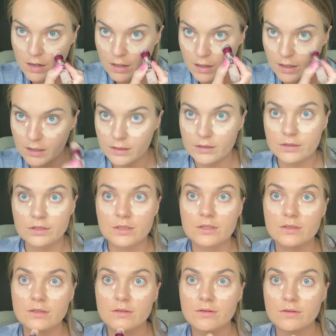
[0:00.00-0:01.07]
kind of
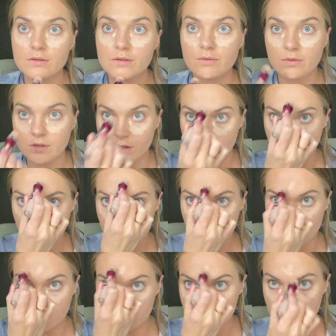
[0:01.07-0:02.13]
just wherever
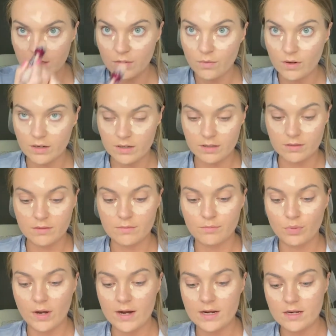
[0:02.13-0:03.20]
else I want to
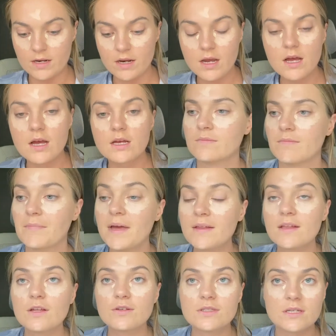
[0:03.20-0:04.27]
brighten.
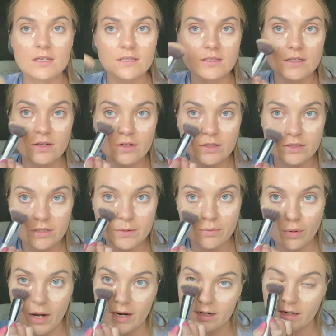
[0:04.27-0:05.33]
Mainly use the concealer to
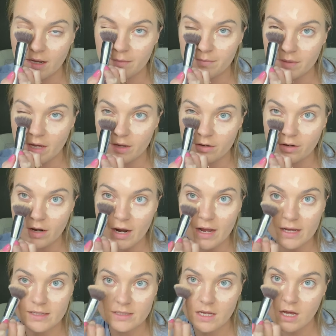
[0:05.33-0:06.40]
brighten up the under
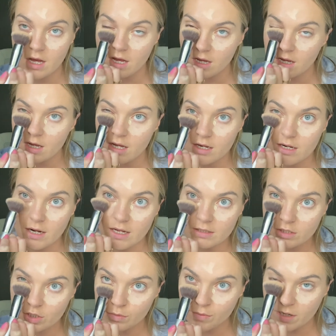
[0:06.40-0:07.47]
eyes, not
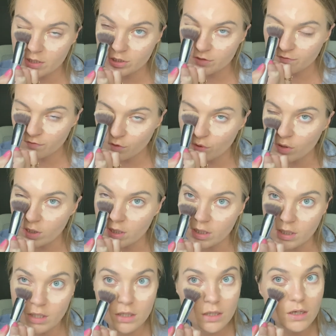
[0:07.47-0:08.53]
so much
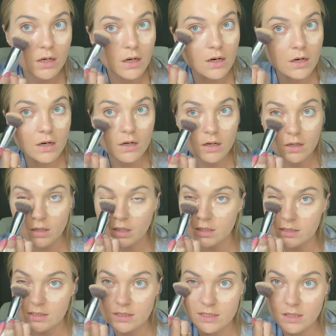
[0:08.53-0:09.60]
for
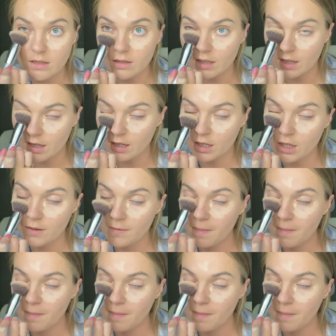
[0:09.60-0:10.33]
concealing